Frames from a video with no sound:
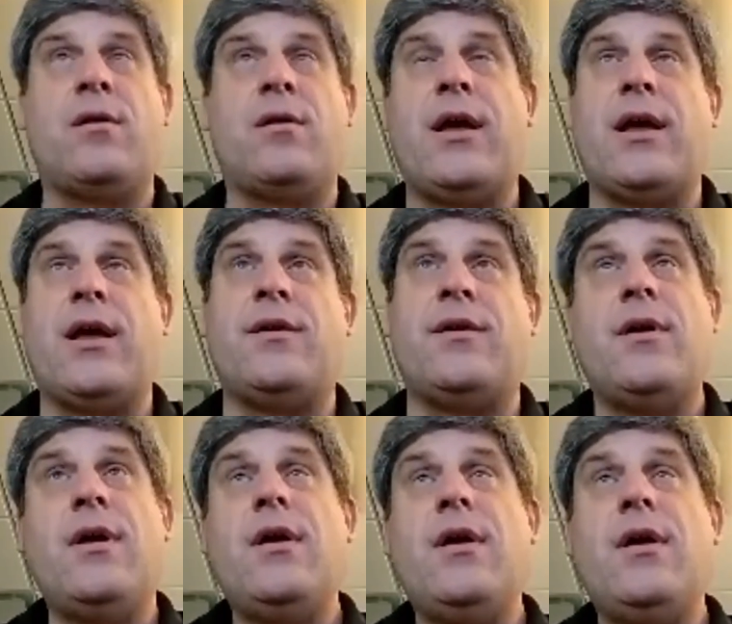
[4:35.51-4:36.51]
And
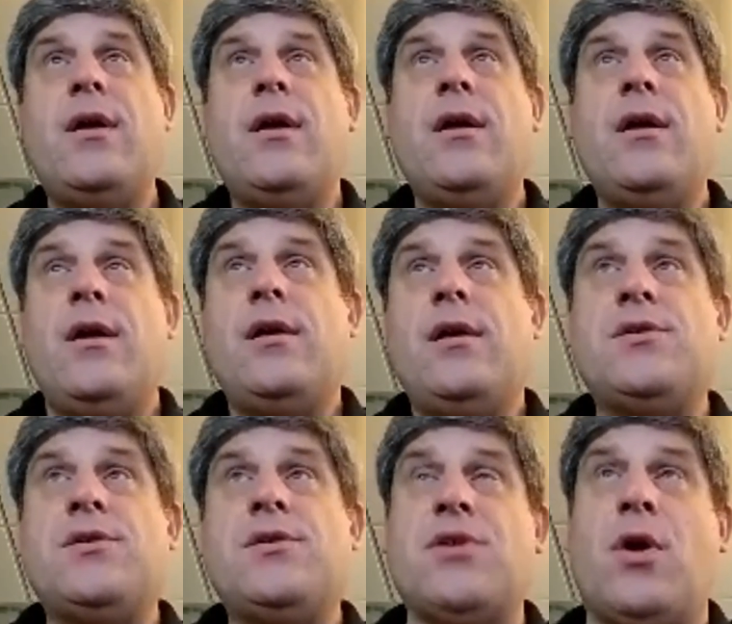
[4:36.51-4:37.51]

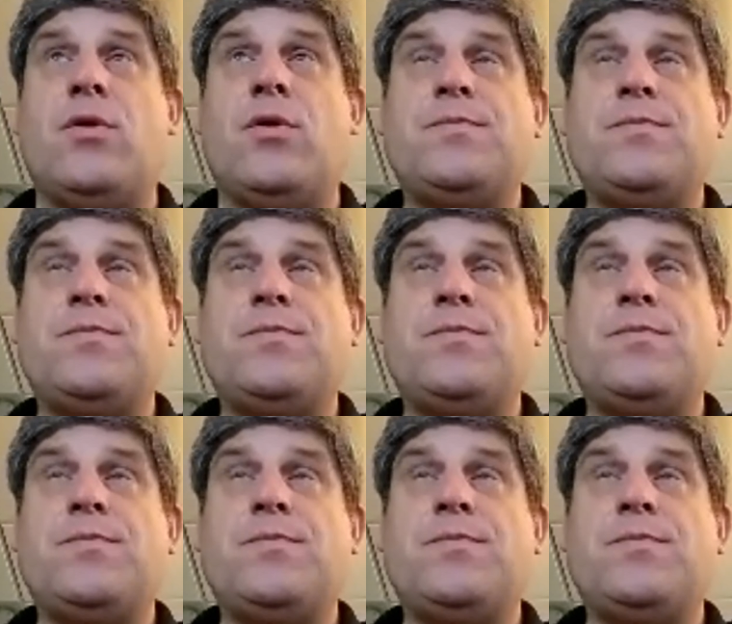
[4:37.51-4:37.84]
so